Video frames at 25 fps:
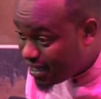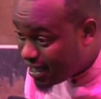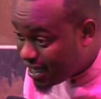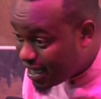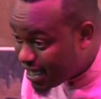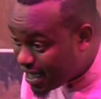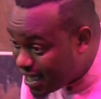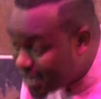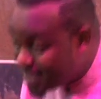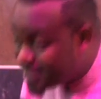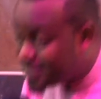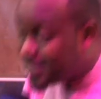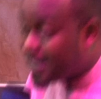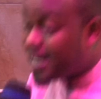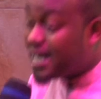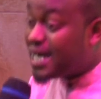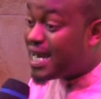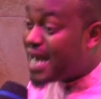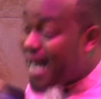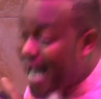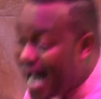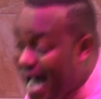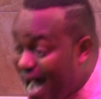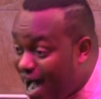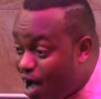he's
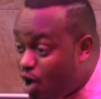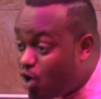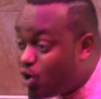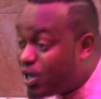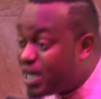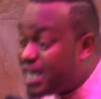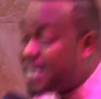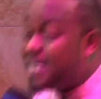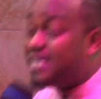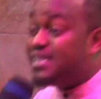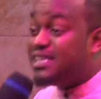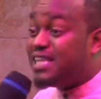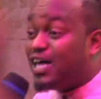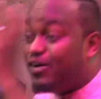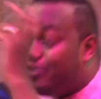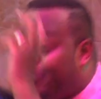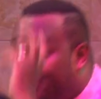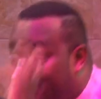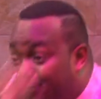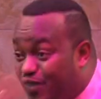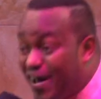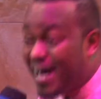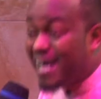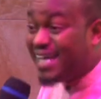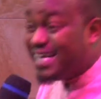now in the
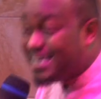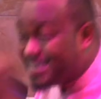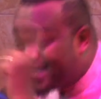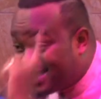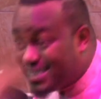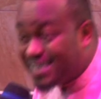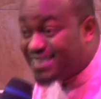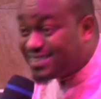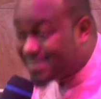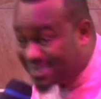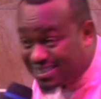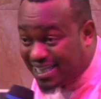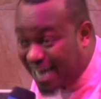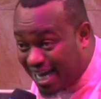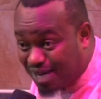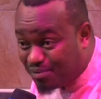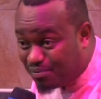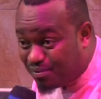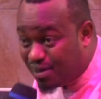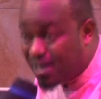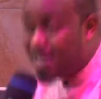very system